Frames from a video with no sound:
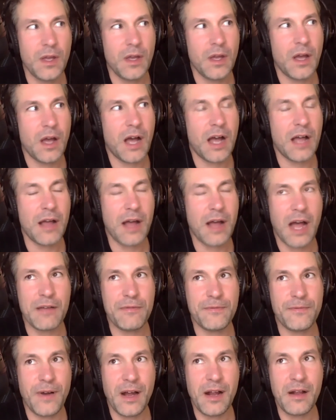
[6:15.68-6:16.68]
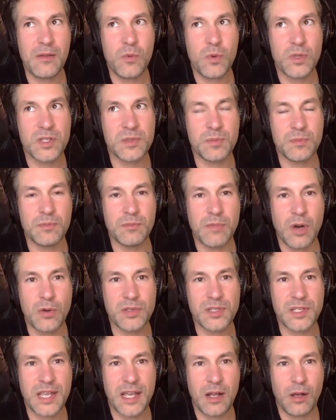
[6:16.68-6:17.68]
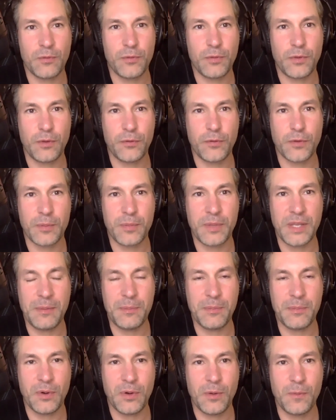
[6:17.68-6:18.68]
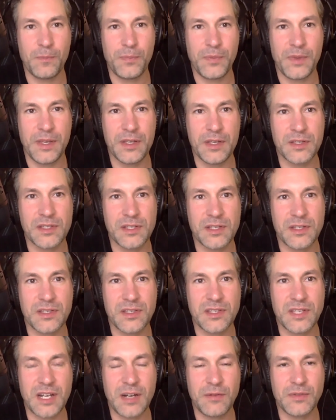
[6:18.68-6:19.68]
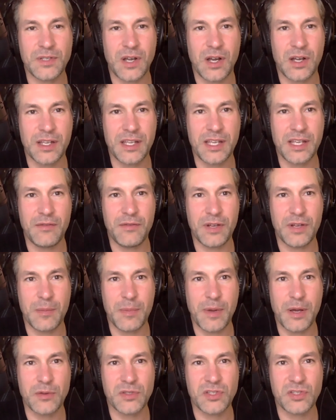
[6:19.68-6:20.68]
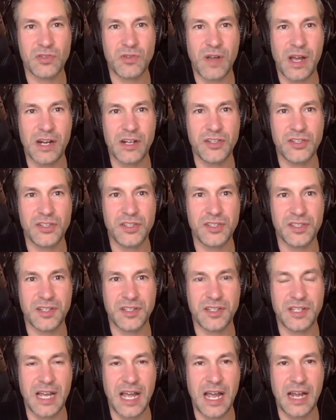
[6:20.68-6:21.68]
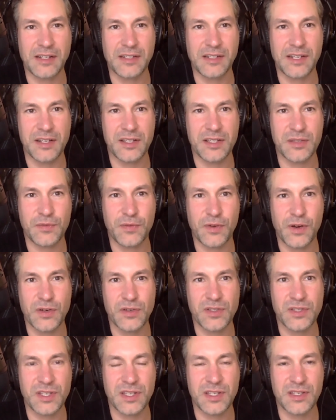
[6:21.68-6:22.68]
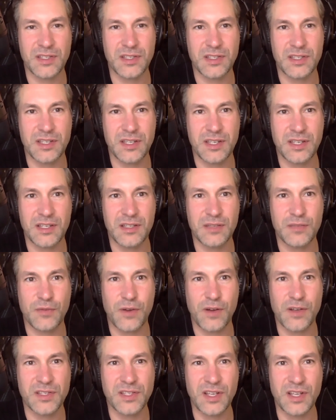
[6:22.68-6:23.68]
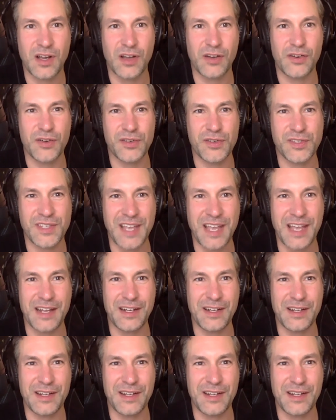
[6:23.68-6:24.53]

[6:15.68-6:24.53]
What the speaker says: I find what's most helpful for people is, instead of talking even about strategies and tactics first, is for us to understand